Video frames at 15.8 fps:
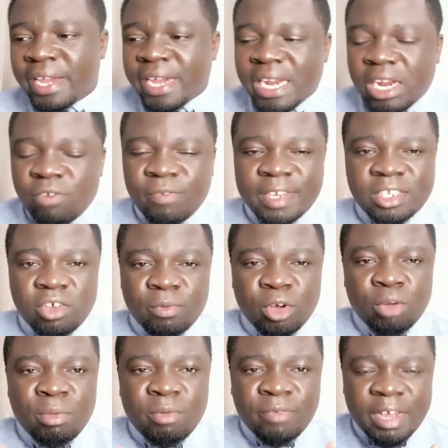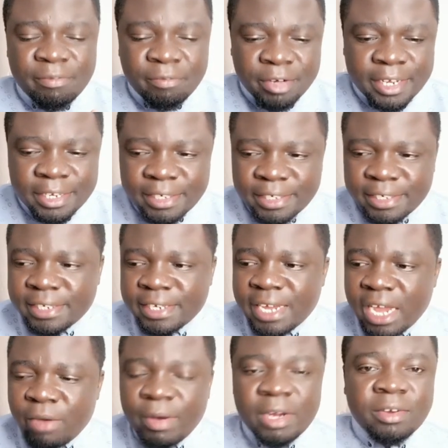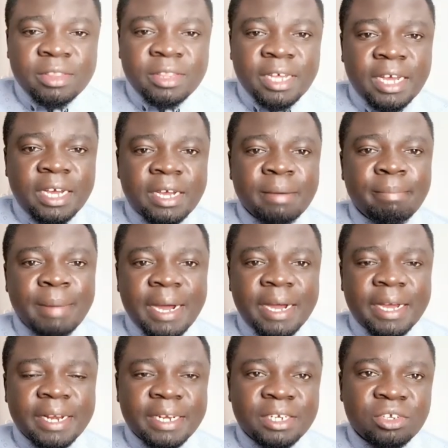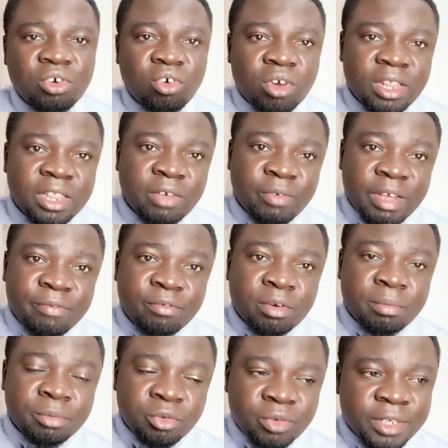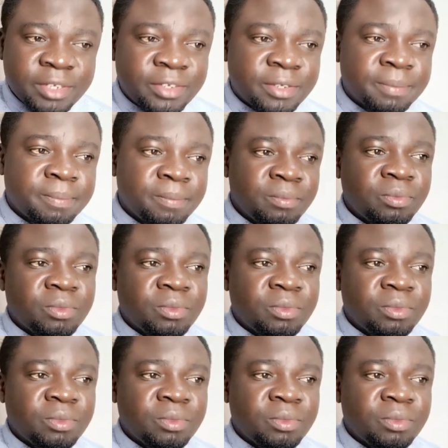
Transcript: Now, first of all, before I forget, I want to thank Margaret all the way from U S.